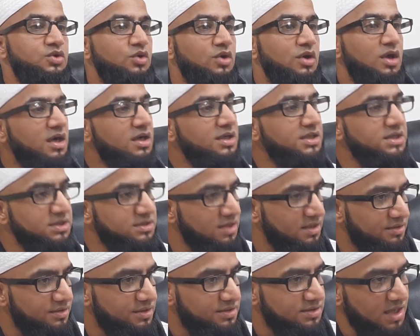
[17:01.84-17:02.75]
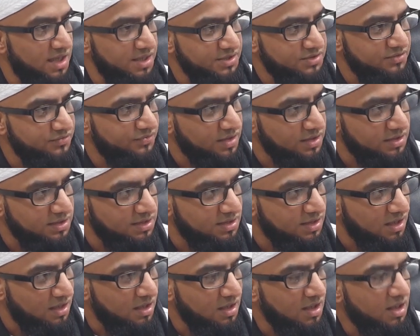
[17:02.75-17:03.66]
called aqeedah, the science of
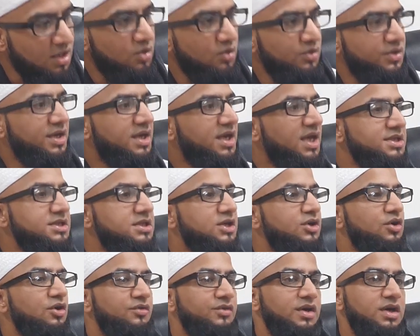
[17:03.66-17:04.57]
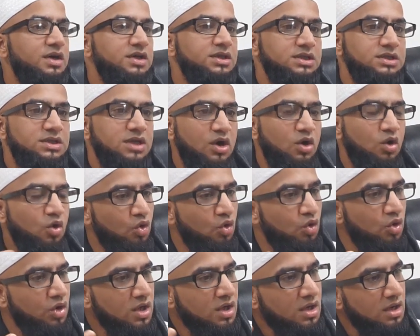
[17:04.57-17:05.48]
aqeedah, or the category of aqeedah,
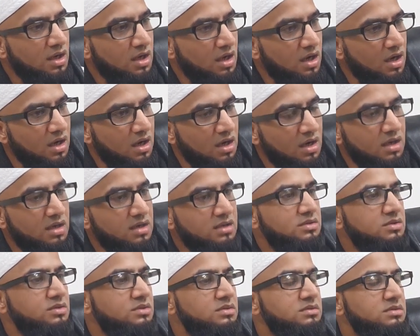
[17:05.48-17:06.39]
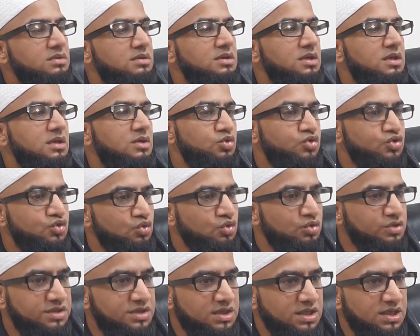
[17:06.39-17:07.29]
or
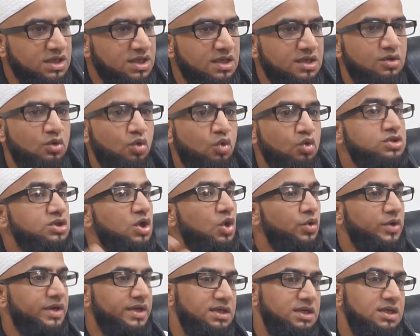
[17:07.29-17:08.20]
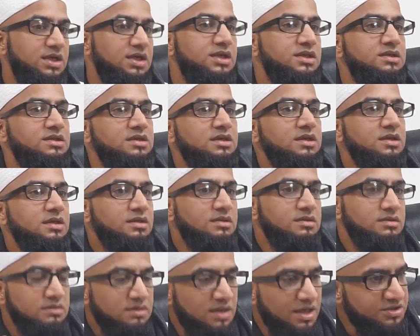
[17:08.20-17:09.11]
usuluddin, or tawheed,
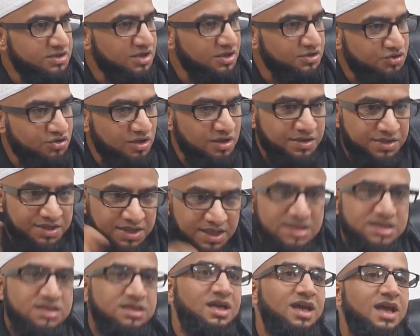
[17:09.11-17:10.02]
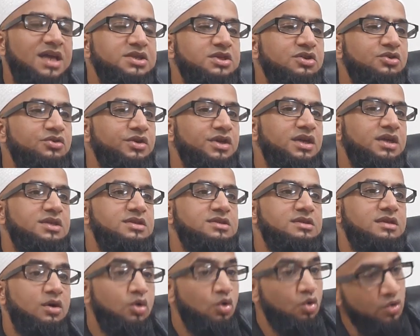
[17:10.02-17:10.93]
etc. This category is,
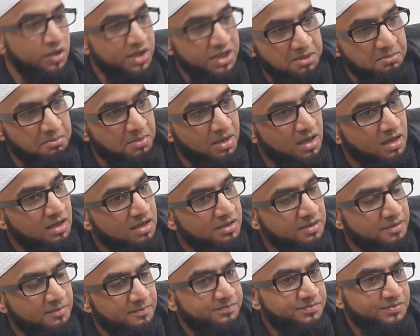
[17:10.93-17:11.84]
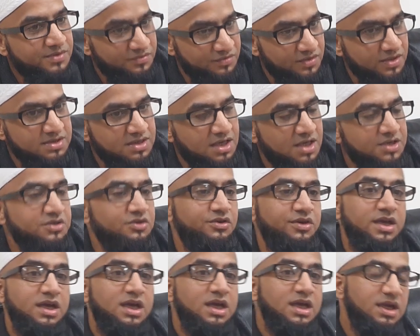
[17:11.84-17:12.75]
or iman, first
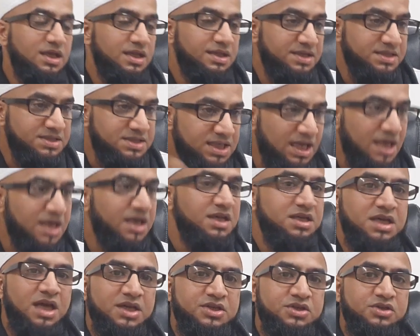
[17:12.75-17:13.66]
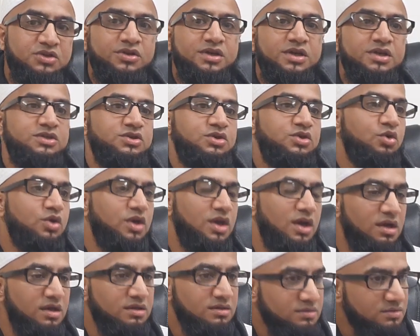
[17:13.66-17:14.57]
category. The second category is
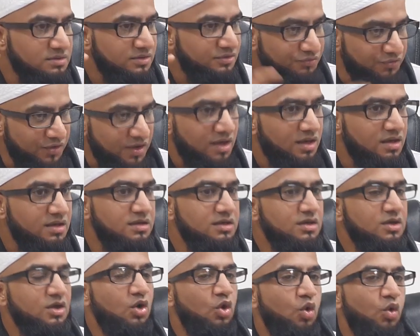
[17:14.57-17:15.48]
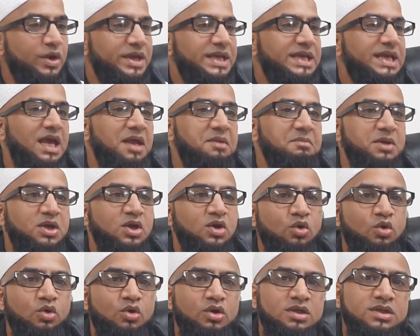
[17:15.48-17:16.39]
called fiqh, or it can be
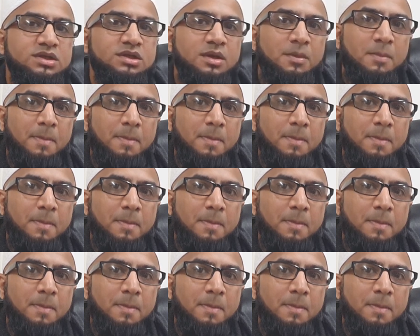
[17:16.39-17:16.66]
called